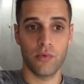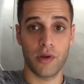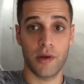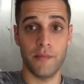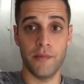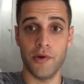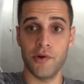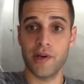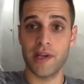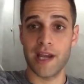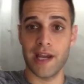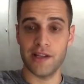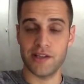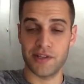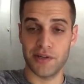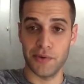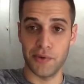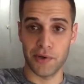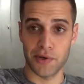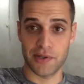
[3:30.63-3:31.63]
communicate
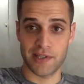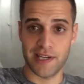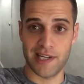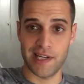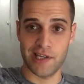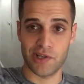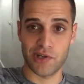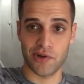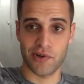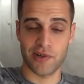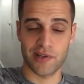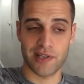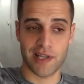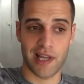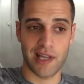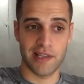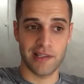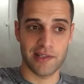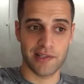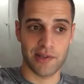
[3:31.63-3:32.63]
to her teachers,
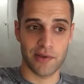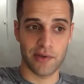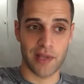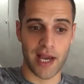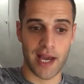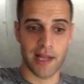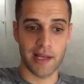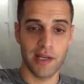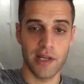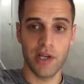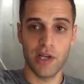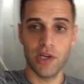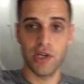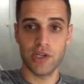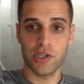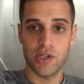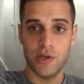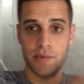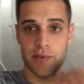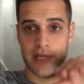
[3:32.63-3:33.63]
and so that
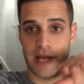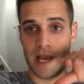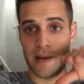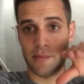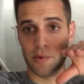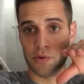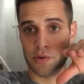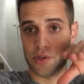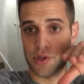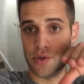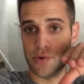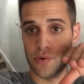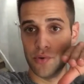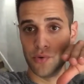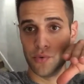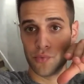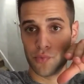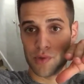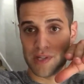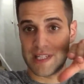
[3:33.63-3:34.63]
she was able
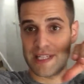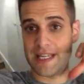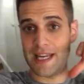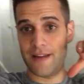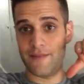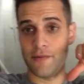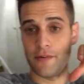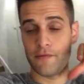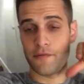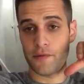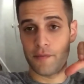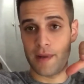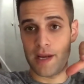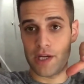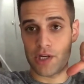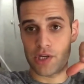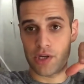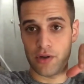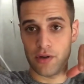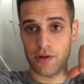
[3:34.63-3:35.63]
to receive
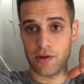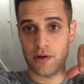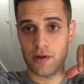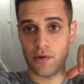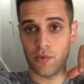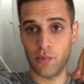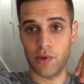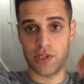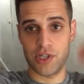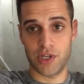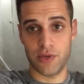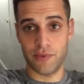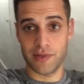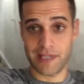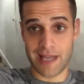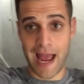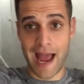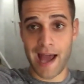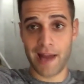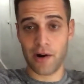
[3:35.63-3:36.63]
information when she
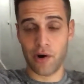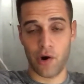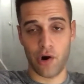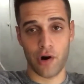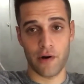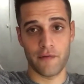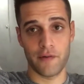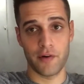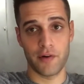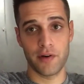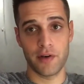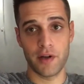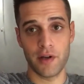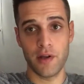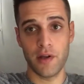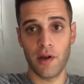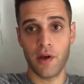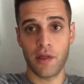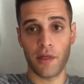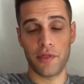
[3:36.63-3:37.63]
was at Harvard
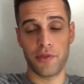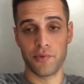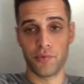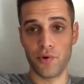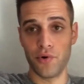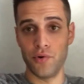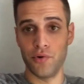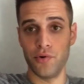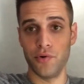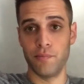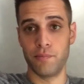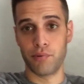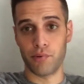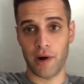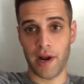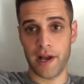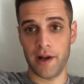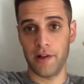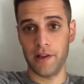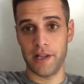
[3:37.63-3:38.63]
through
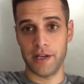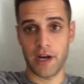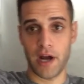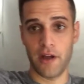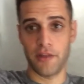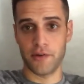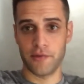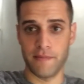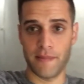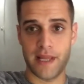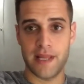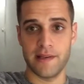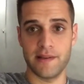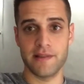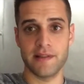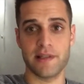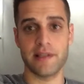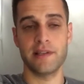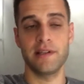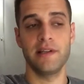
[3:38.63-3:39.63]
Braille and other
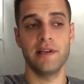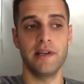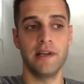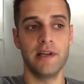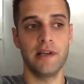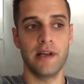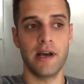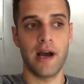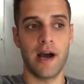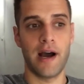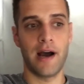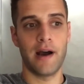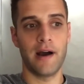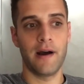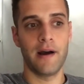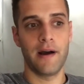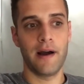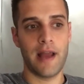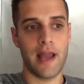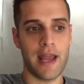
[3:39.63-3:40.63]
means.
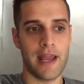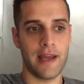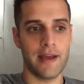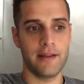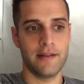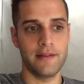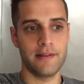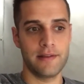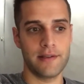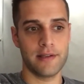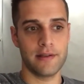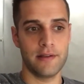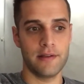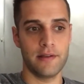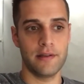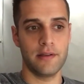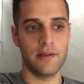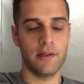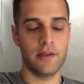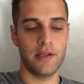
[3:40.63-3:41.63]
And
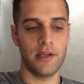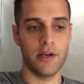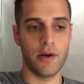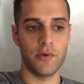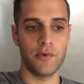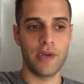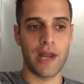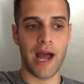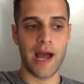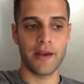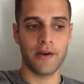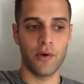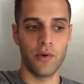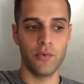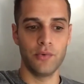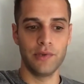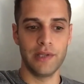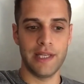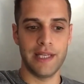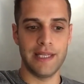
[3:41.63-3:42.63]
not
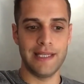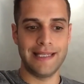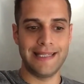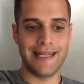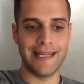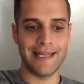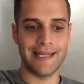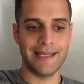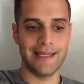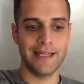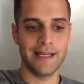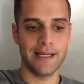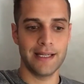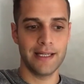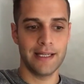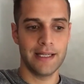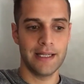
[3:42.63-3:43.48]
only did